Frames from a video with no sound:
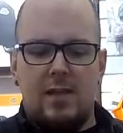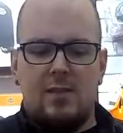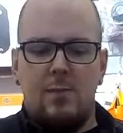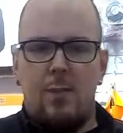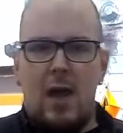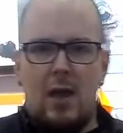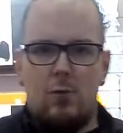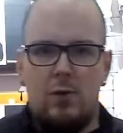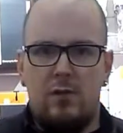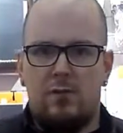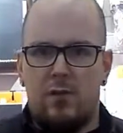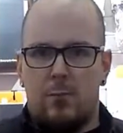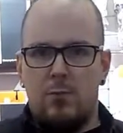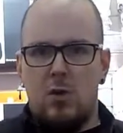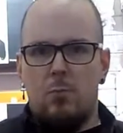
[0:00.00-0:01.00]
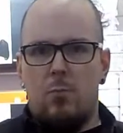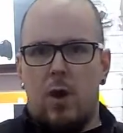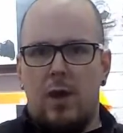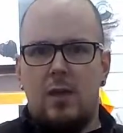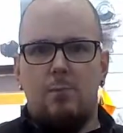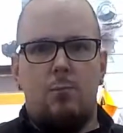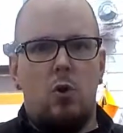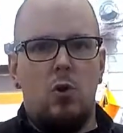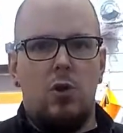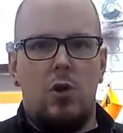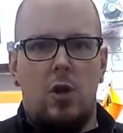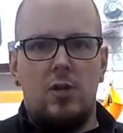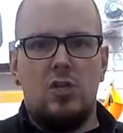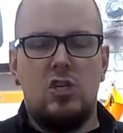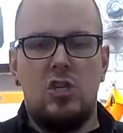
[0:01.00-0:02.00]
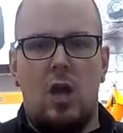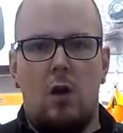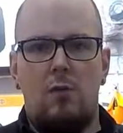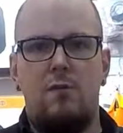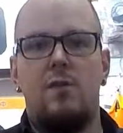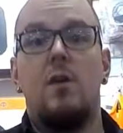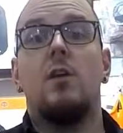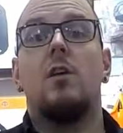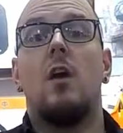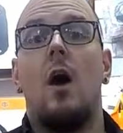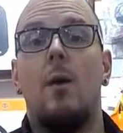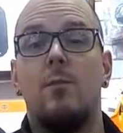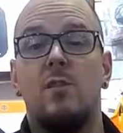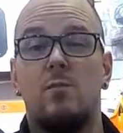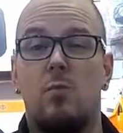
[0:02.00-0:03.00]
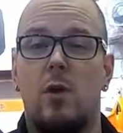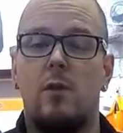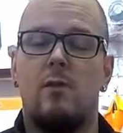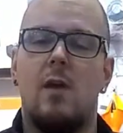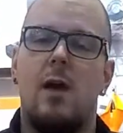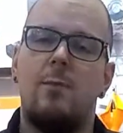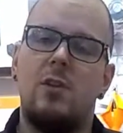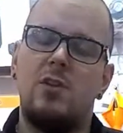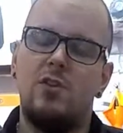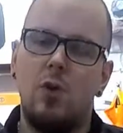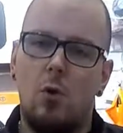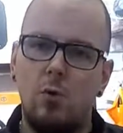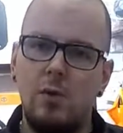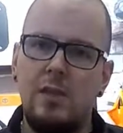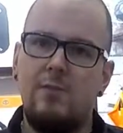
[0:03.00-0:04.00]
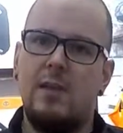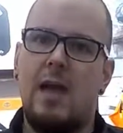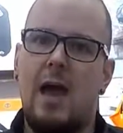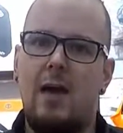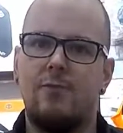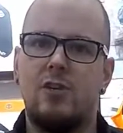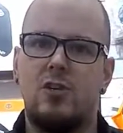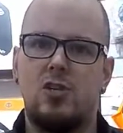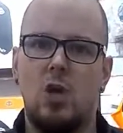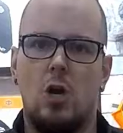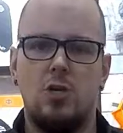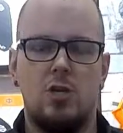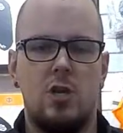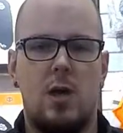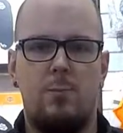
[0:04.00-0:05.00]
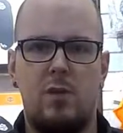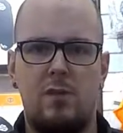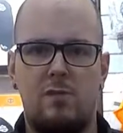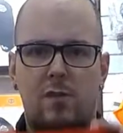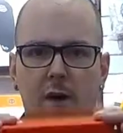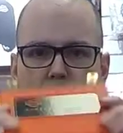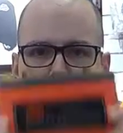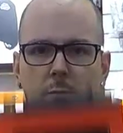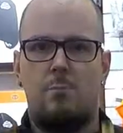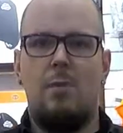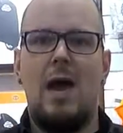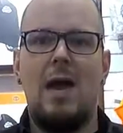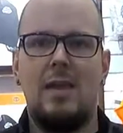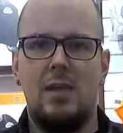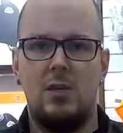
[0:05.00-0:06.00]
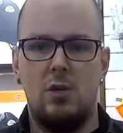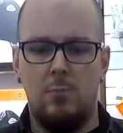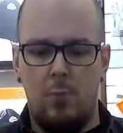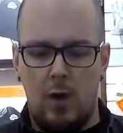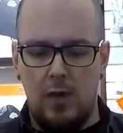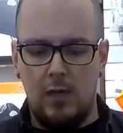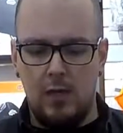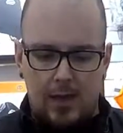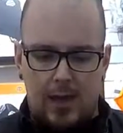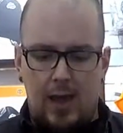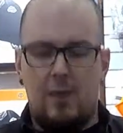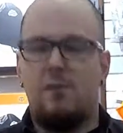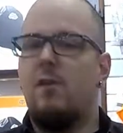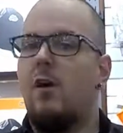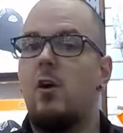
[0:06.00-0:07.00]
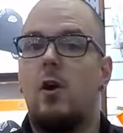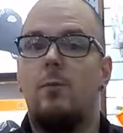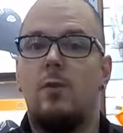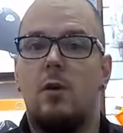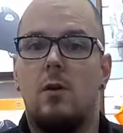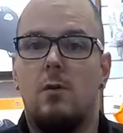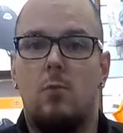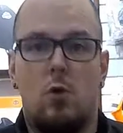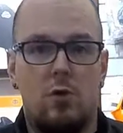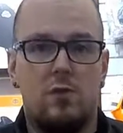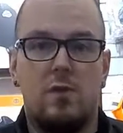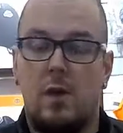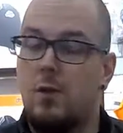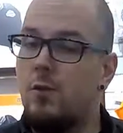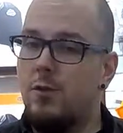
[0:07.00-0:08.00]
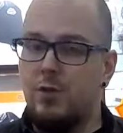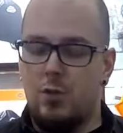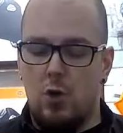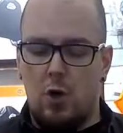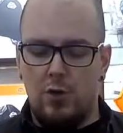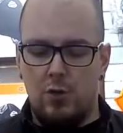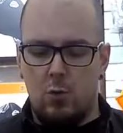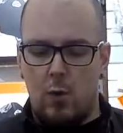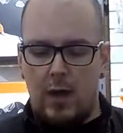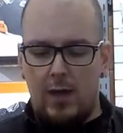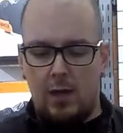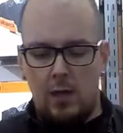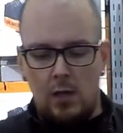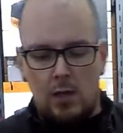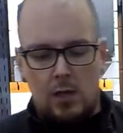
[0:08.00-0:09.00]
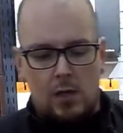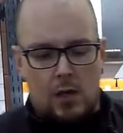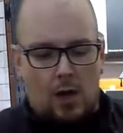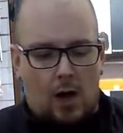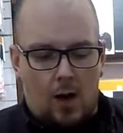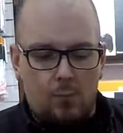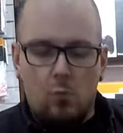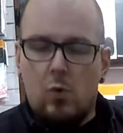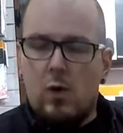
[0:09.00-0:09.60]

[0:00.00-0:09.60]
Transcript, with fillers: the battery from your bike, put it on a shelf, come springtime, you don't even have to charge it up. You fire it back in your bike and fire up your motorcycle and you're on your way. Um, we